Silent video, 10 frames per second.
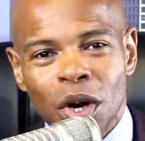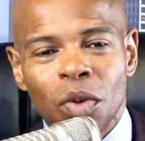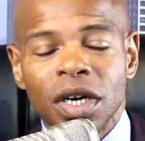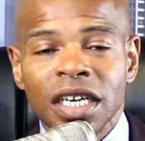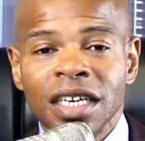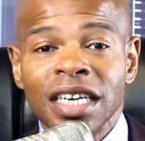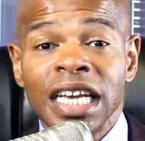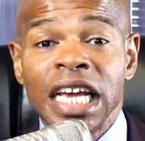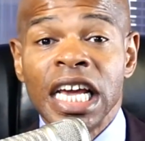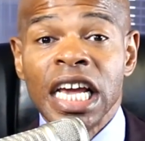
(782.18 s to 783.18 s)
no good.
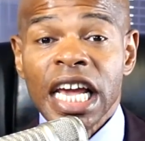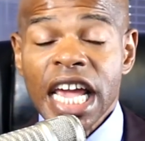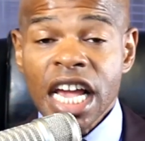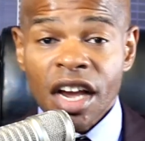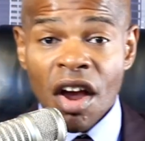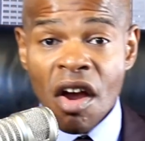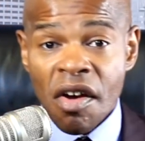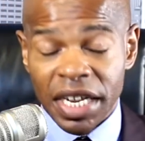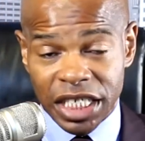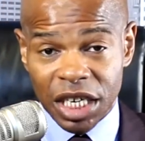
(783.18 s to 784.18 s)

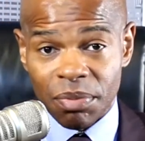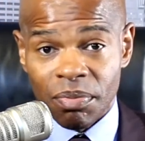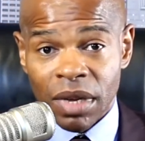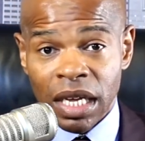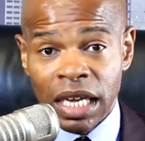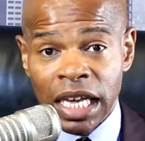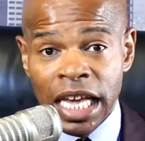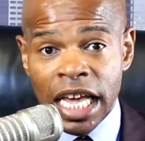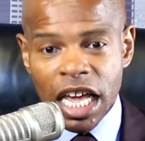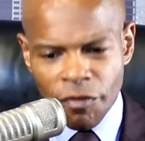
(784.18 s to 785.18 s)
Encourage him.
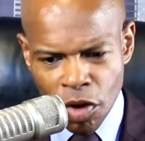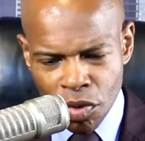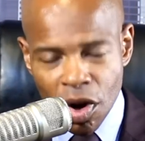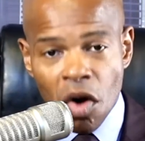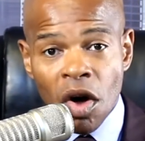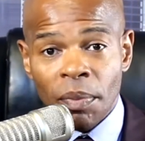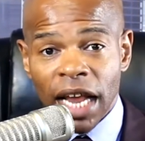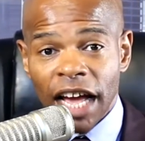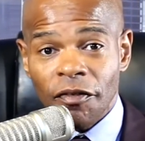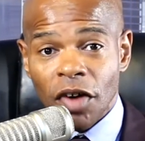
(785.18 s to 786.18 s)
If you know a
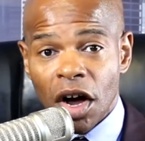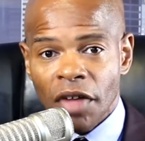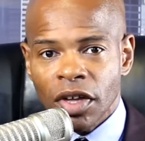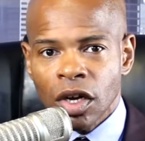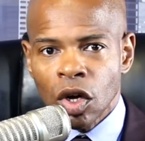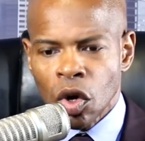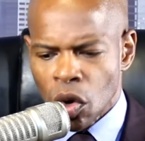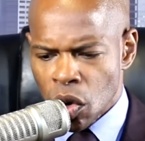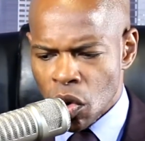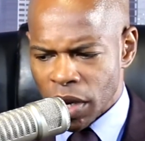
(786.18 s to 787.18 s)
black father
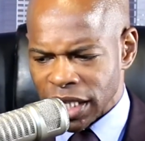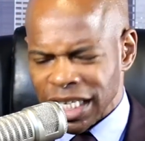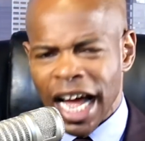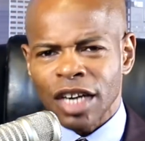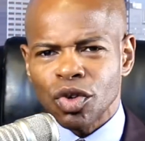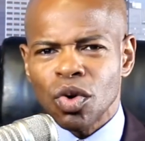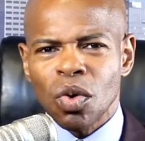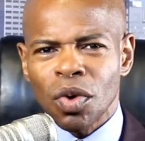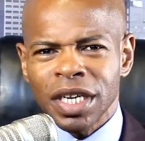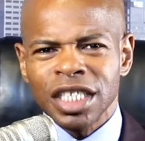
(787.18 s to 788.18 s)
who is not
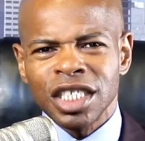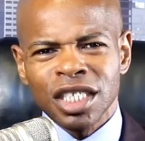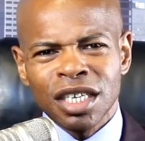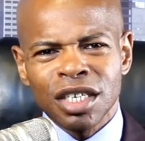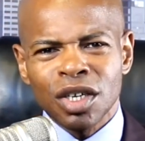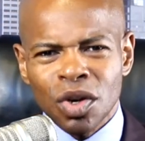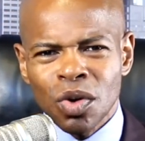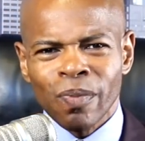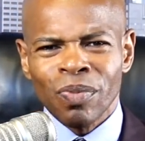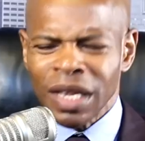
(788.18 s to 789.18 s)
doing what he should
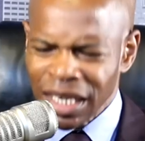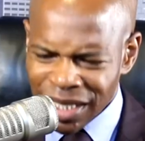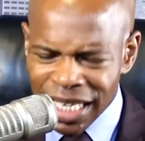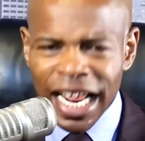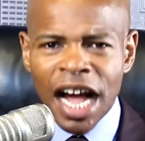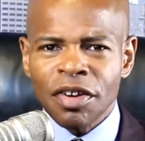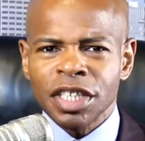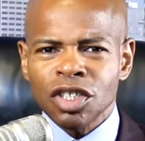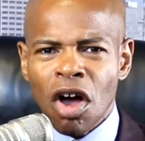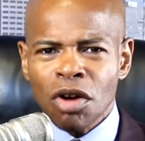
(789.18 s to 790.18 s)
do, sit down
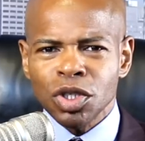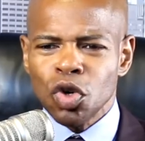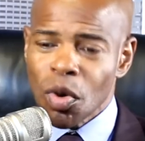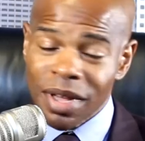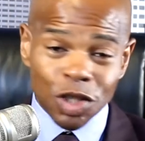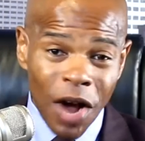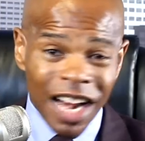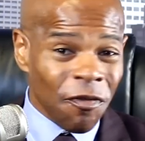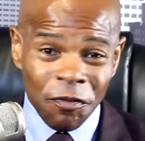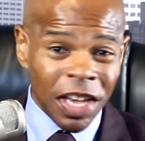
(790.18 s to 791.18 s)
and talk to him and try
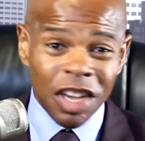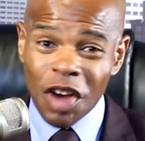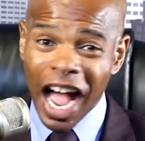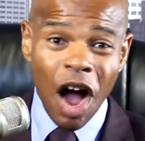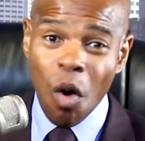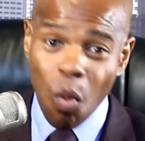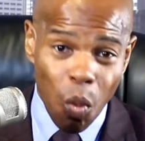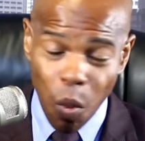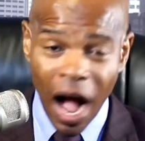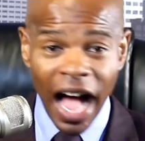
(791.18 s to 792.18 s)
to figure out
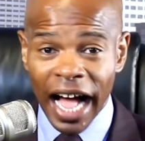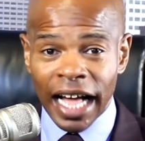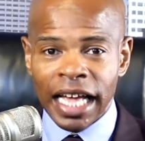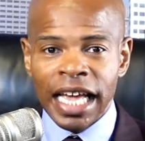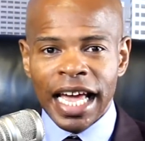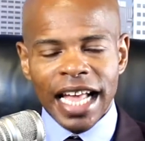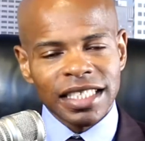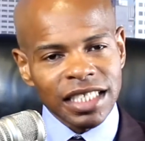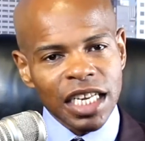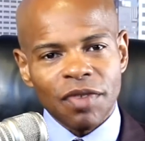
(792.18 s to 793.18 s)
why
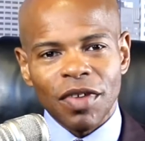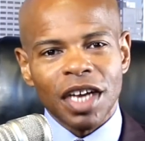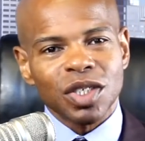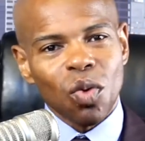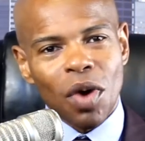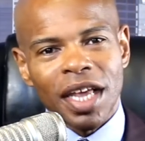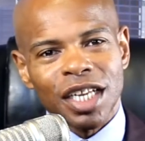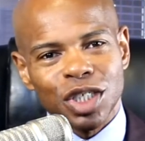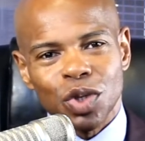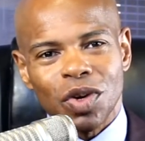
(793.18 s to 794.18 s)
and see if there's a way
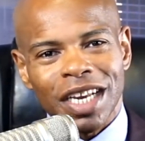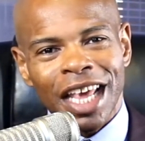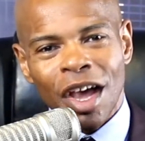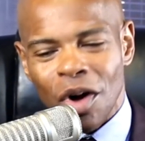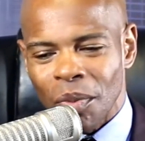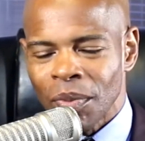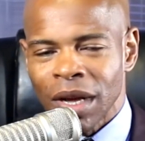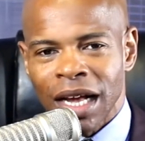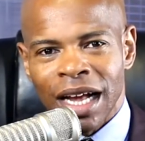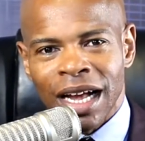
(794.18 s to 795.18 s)
that you can help.